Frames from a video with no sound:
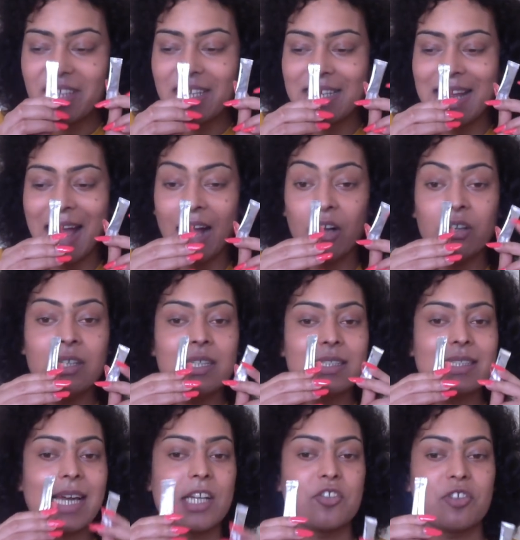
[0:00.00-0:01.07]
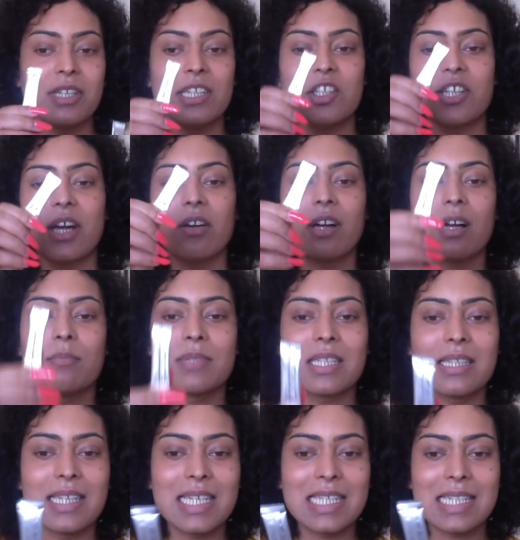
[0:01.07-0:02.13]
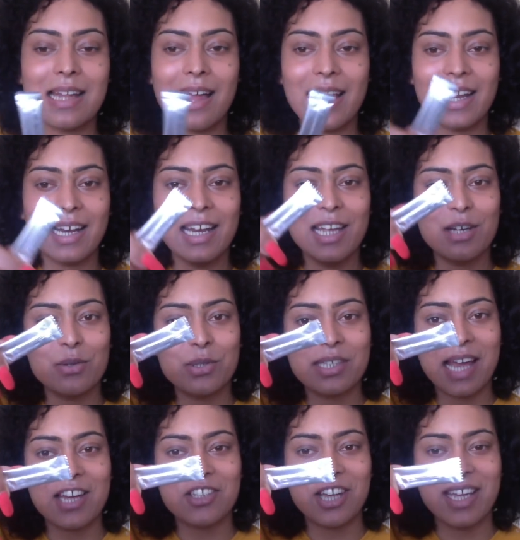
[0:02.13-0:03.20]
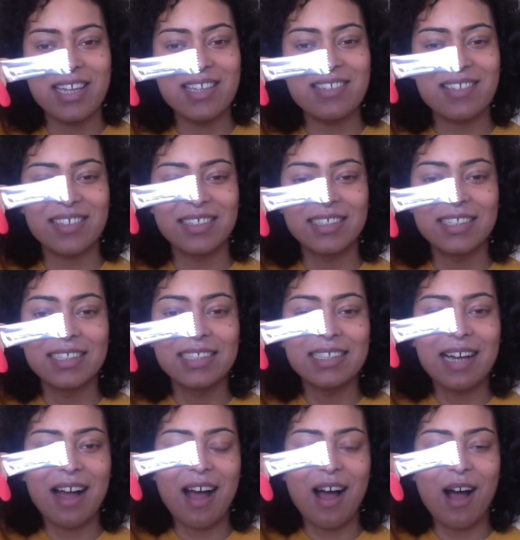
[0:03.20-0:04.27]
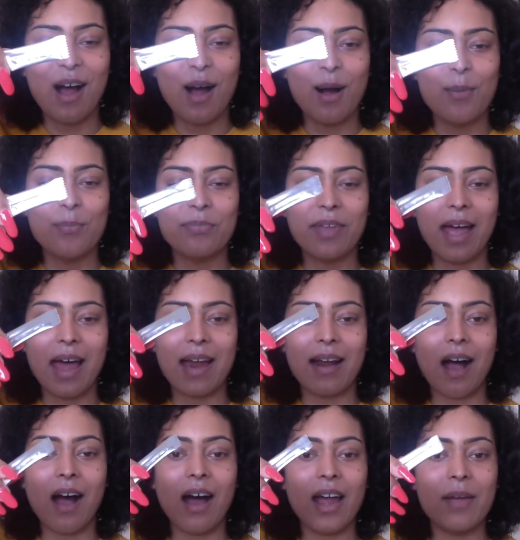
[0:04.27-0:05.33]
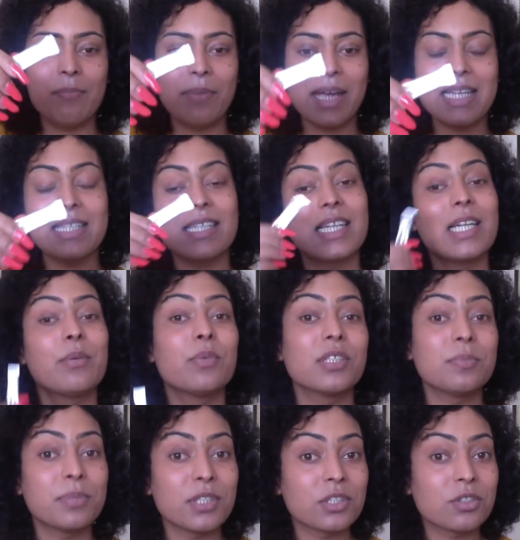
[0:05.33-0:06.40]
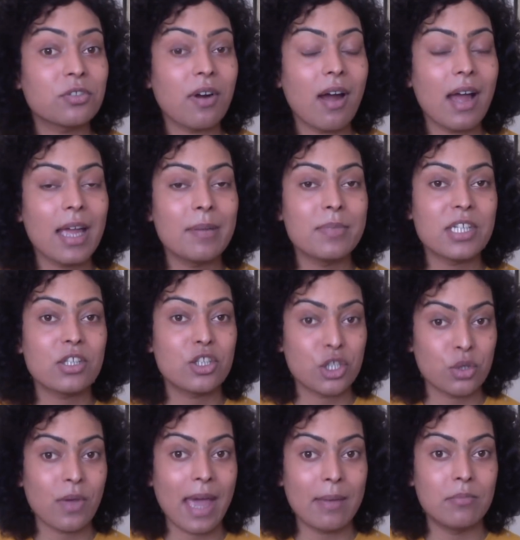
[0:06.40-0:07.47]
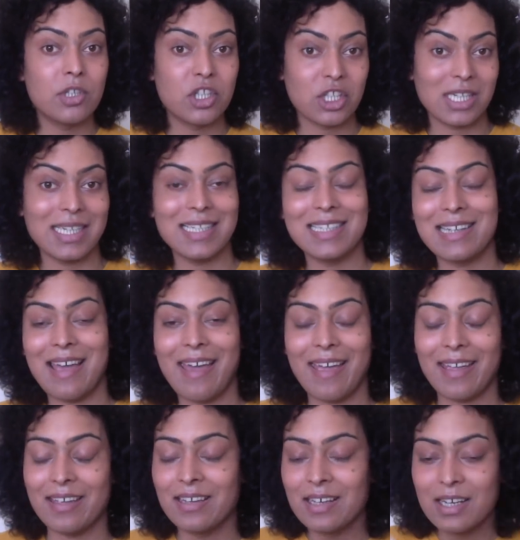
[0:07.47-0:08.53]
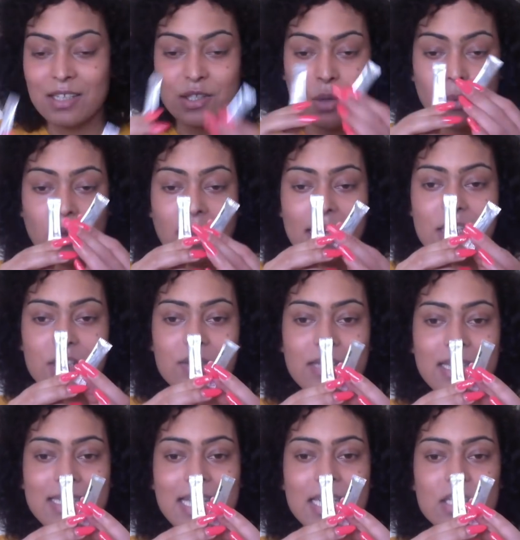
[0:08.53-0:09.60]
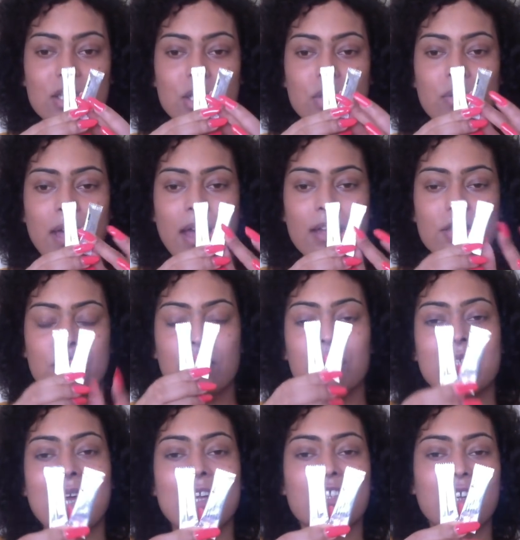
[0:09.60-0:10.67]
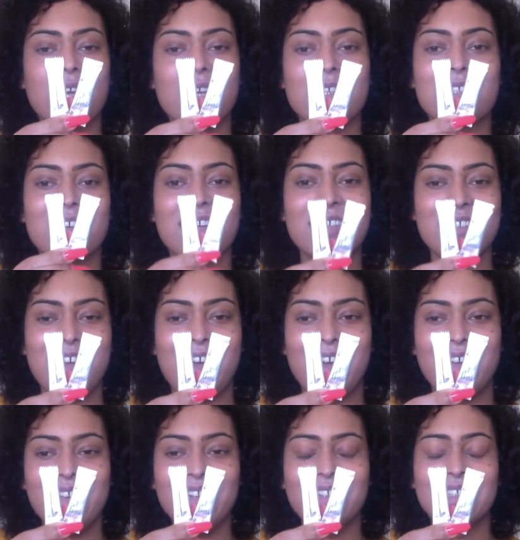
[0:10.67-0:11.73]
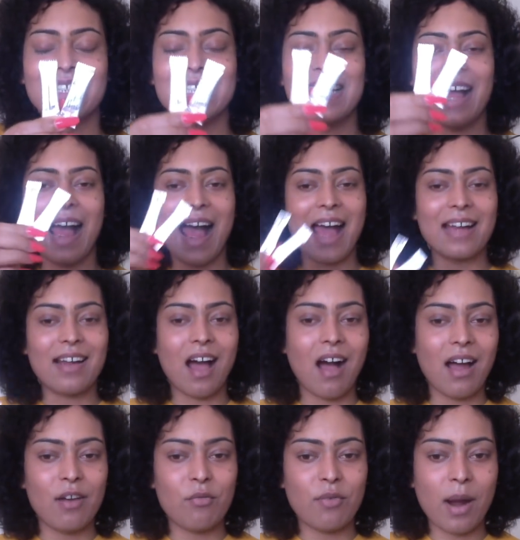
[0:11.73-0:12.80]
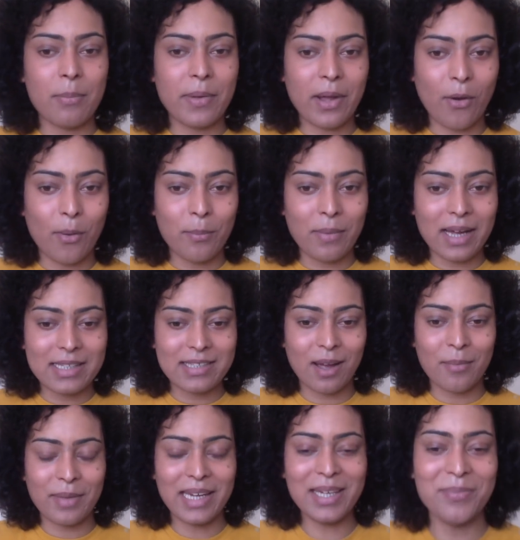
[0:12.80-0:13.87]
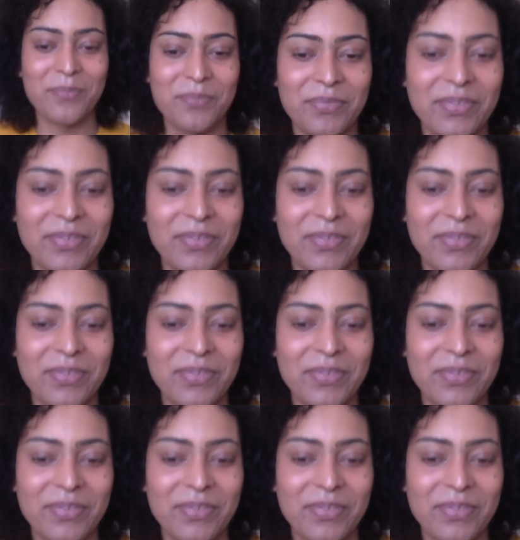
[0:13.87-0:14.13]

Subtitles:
Now, Sandrina Gel comes in this like little sachets. And I basically was prescribed 2 mg a day. So what I do is I take two sachets a day and I rub it on my tummy.